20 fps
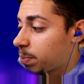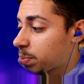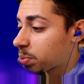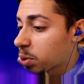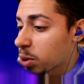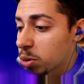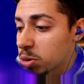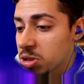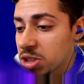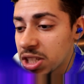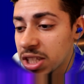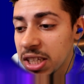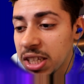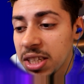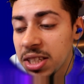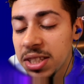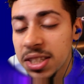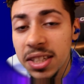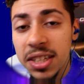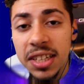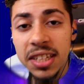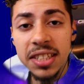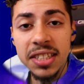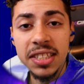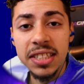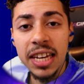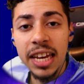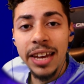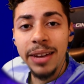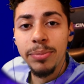proceed to
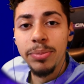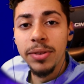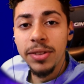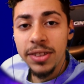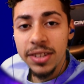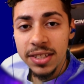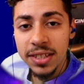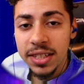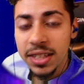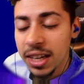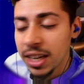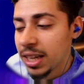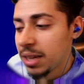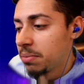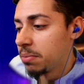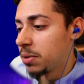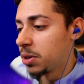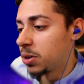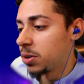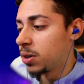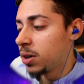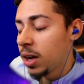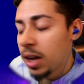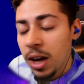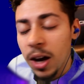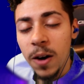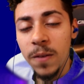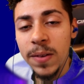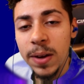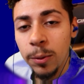escape this nightmare
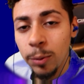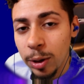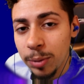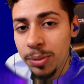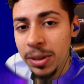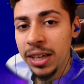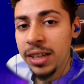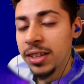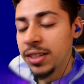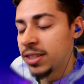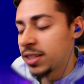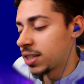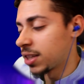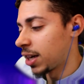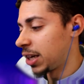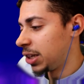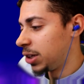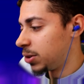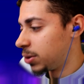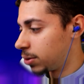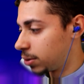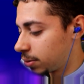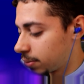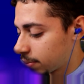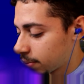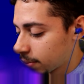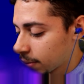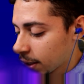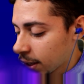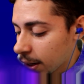of a repeated cycle.
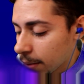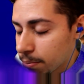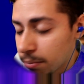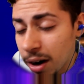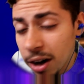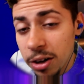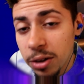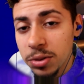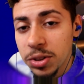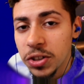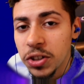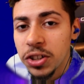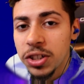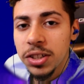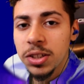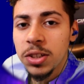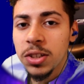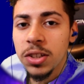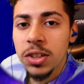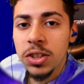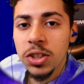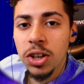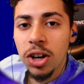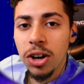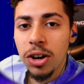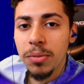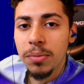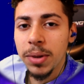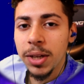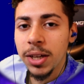Mono turned into the
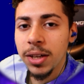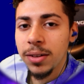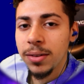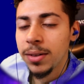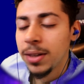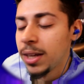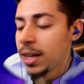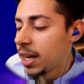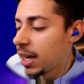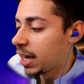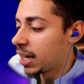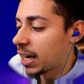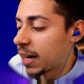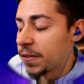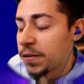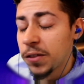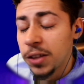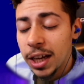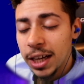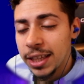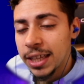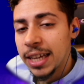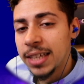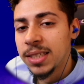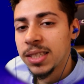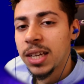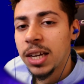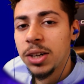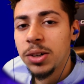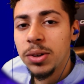tall man, and I feel like that
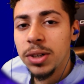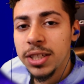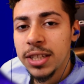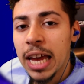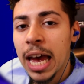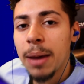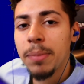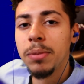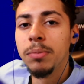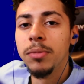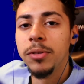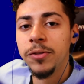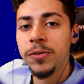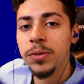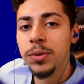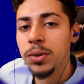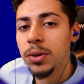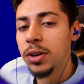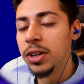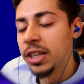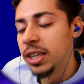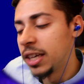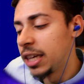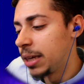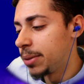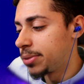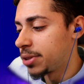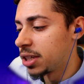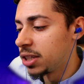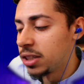cycle has happened before and it
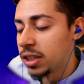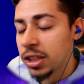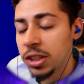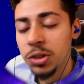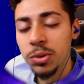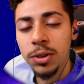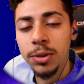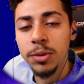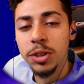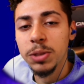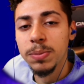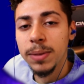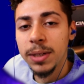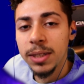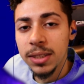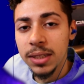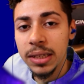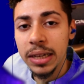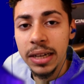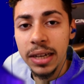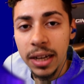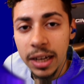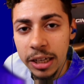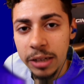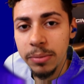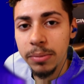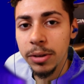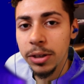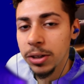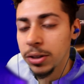keeps continuing, which makes it a
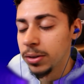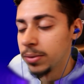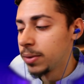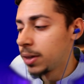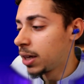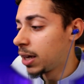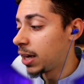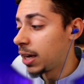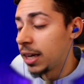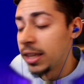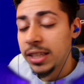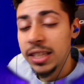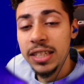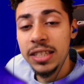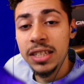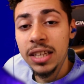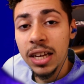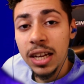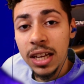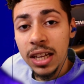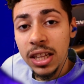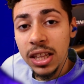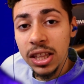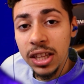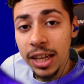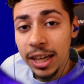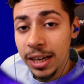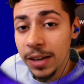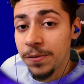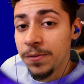nightmare. And these
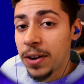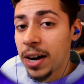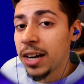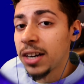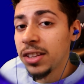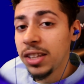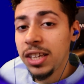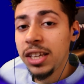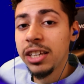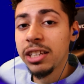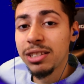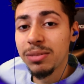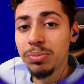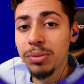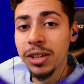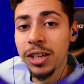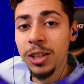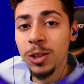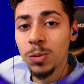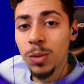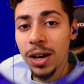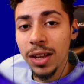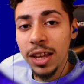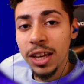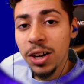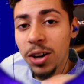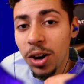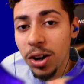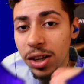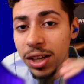and it finally explains why they
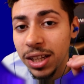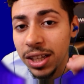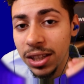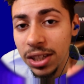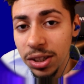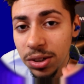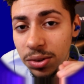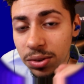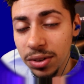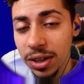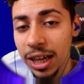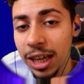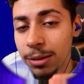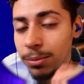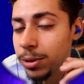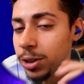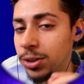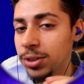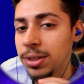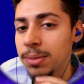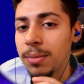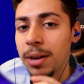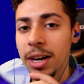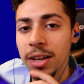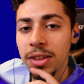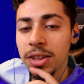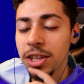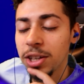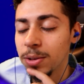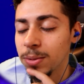call it little nightmares in
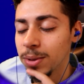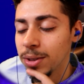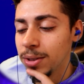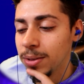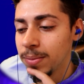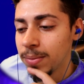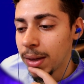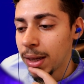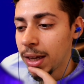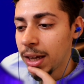my theory,